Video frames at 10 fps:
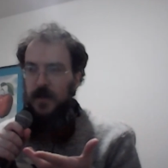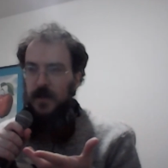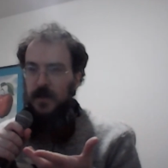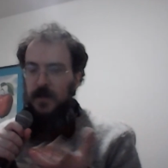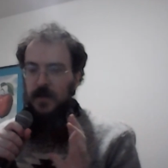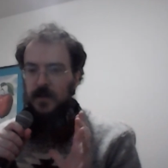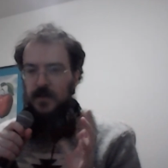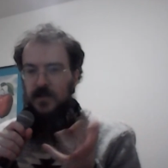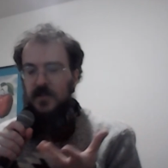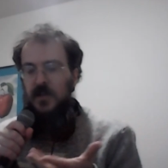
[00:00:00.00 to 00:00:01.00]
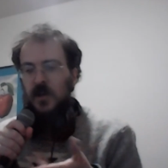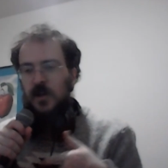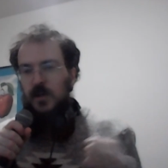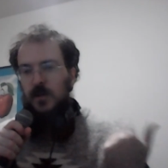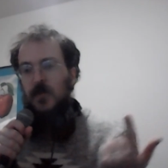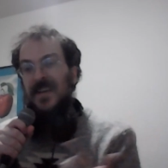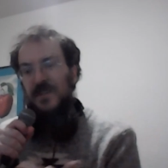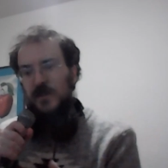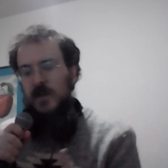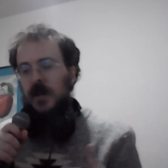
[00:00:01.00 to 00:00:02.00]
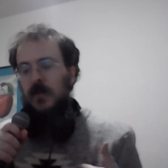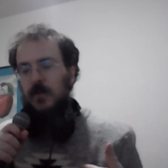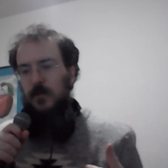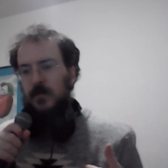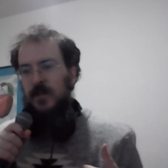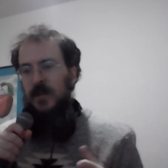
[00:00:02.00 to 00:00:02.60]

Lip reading: It's a circular-ish kind of object,